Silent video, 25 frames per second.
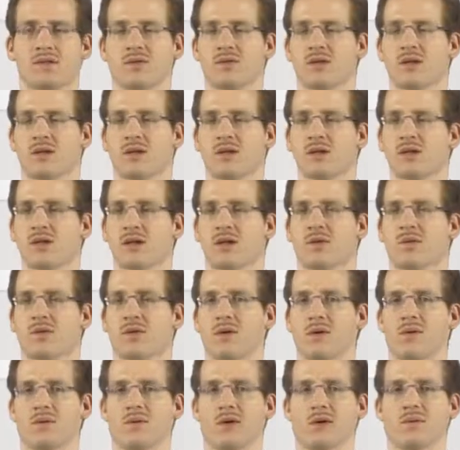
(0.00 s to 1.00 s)
So you can check
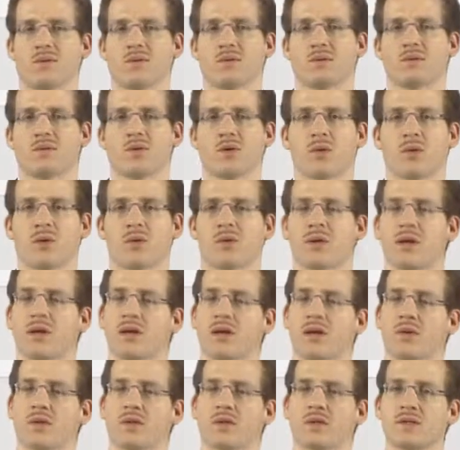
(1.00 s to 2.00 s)
for your favorite programming
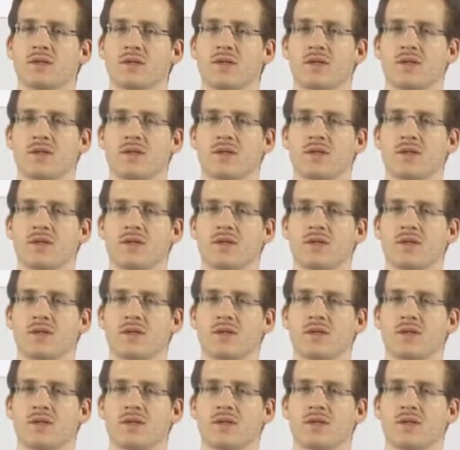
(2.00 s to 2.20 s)
language